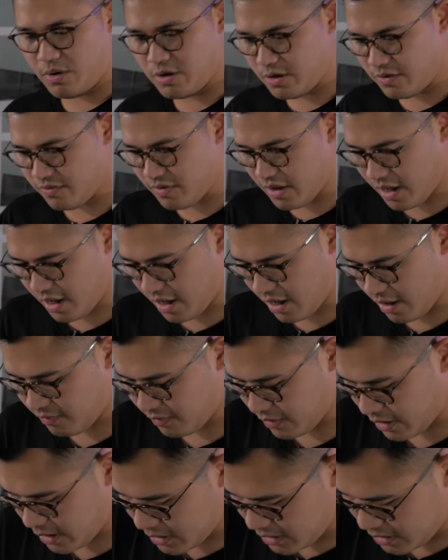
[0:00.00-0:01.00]
I wonder if they
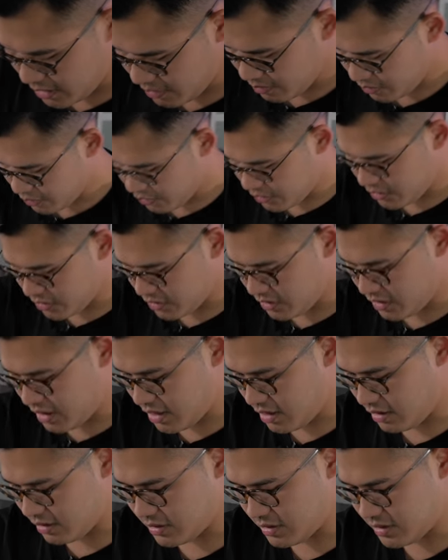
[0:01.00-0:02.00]
have any more
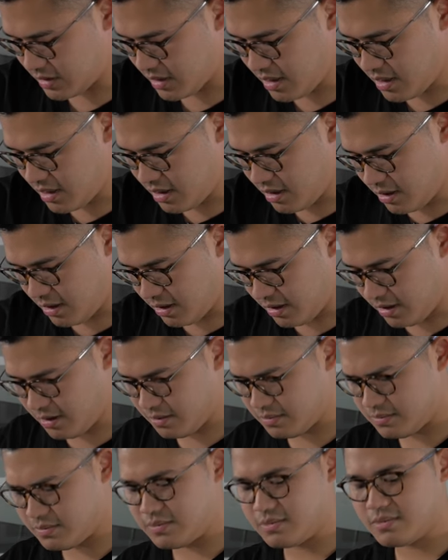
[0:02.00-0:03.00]
things
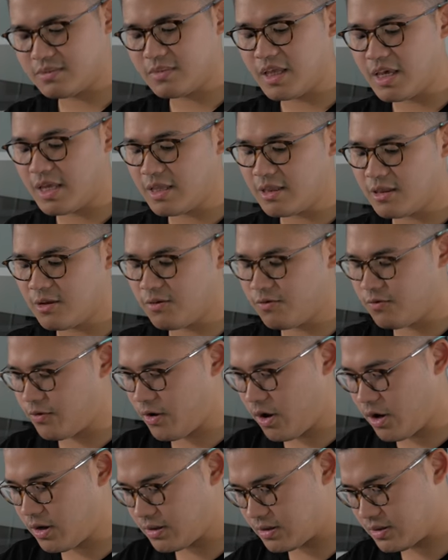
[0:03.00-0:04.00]
um, in the
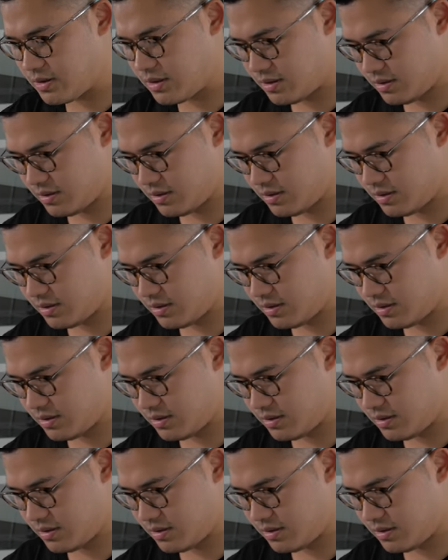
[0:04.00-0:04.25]
front.